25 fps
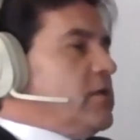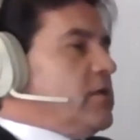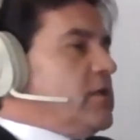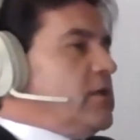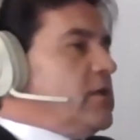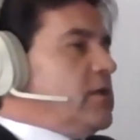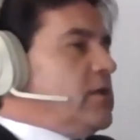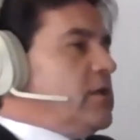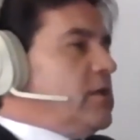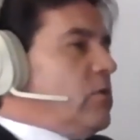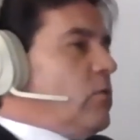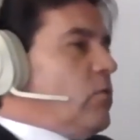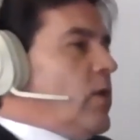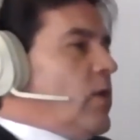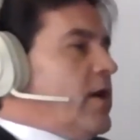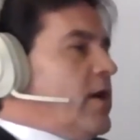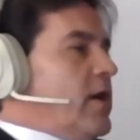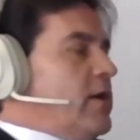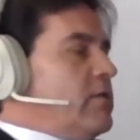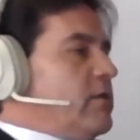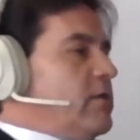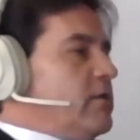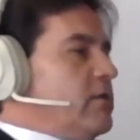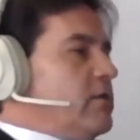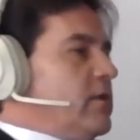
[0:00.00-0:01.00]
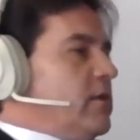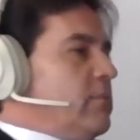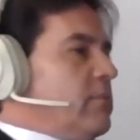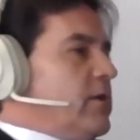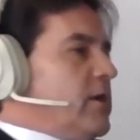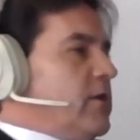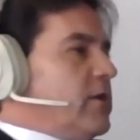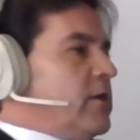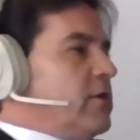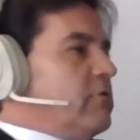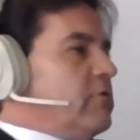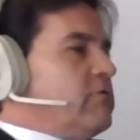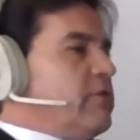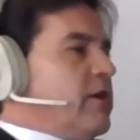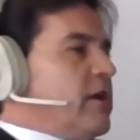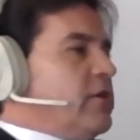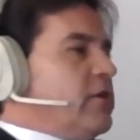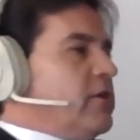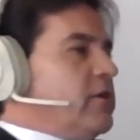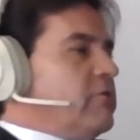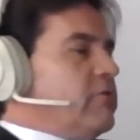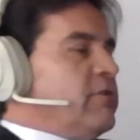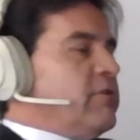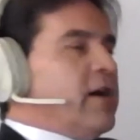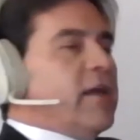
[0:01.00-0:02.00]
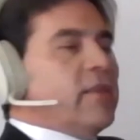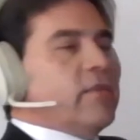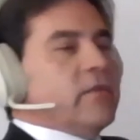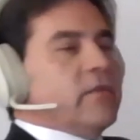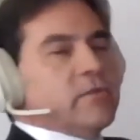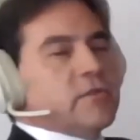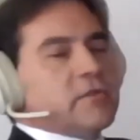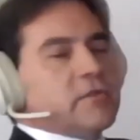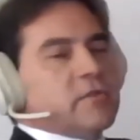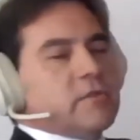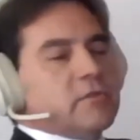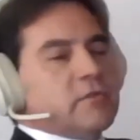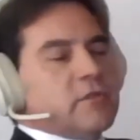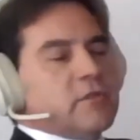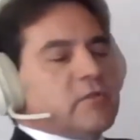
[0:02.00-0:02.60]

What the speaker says: the way that the American founding fathers